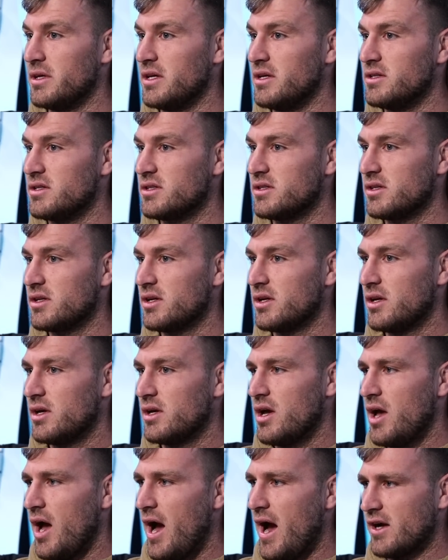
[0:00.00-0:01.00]
He's
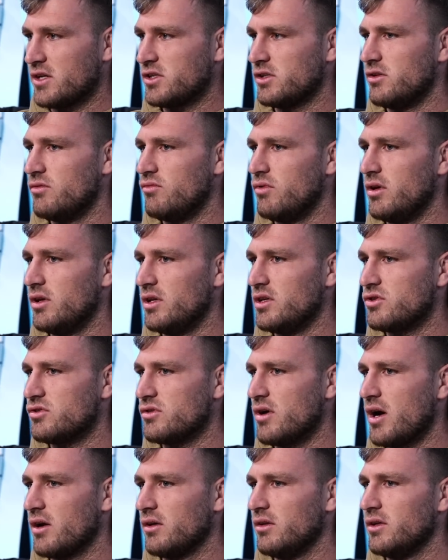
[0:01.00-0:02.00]
actually really
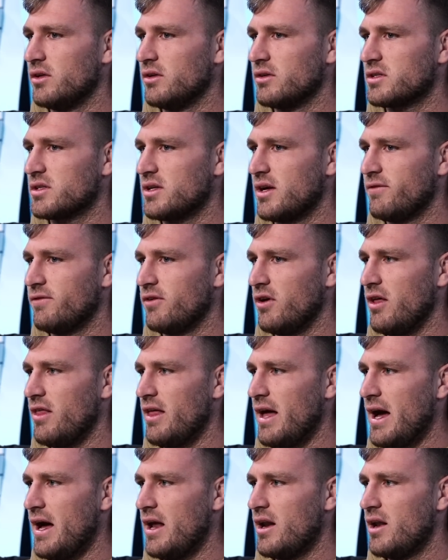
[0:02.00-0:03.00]
struggling and stuff like
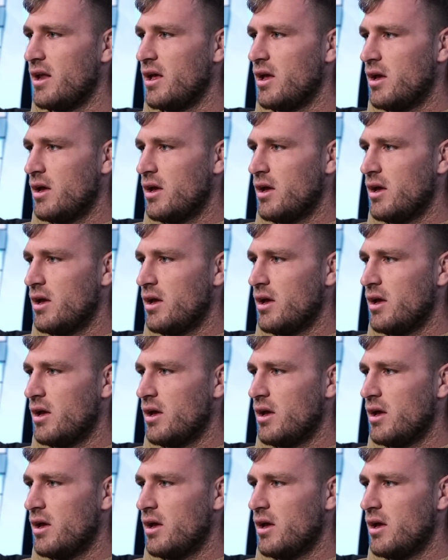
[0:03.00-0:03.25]
that.